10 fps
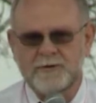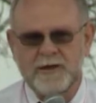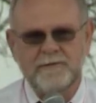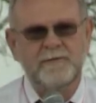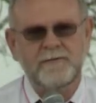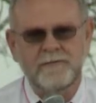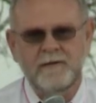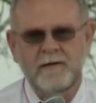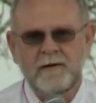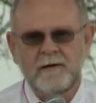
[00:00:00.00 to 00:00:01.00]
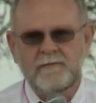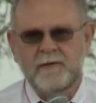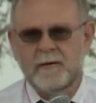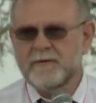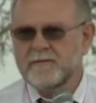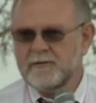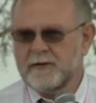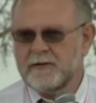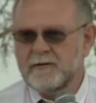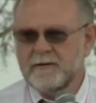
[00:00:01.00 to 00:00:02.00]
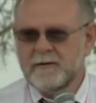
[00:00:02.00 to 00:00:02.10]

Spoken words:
Jefferson famously